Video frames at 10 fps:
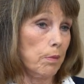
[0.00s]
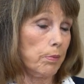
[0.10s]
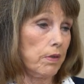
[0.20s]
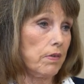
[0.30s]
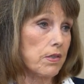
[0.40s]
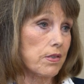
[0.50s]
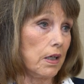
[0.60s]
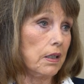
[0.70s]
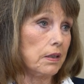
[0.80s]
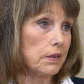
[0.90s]
previous
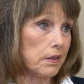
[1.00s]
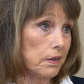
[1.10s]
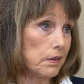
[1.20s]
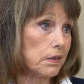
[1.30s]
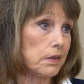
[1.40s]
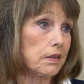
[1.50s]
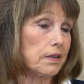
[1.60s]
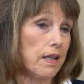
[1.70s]
gun incidences,